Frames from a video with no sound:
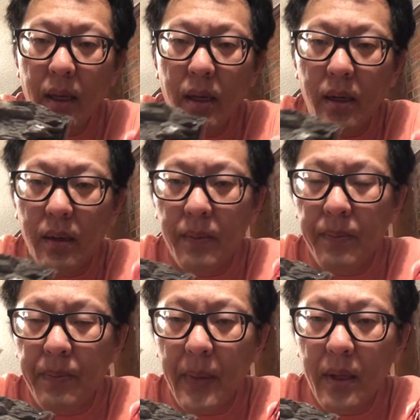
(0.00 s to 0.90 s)

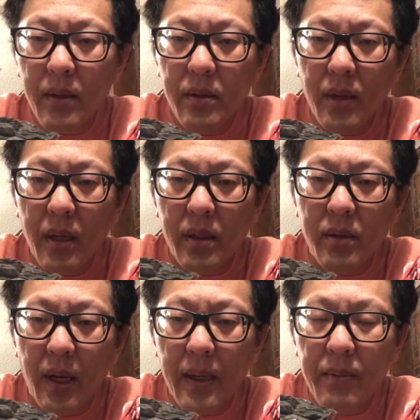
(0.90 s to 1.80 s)
at a
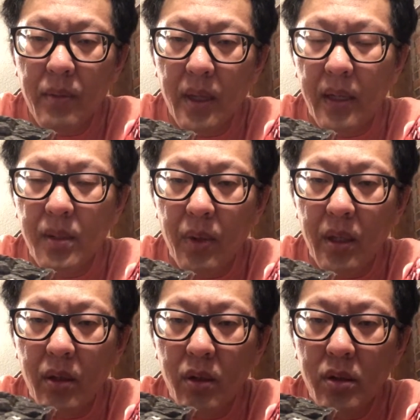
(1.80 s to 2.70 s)
time 90
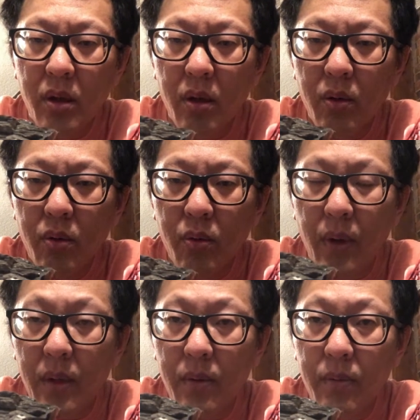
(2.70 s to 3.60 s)
million years ago
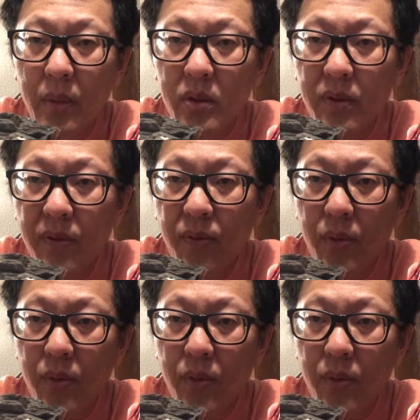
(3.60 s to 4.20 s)
when much of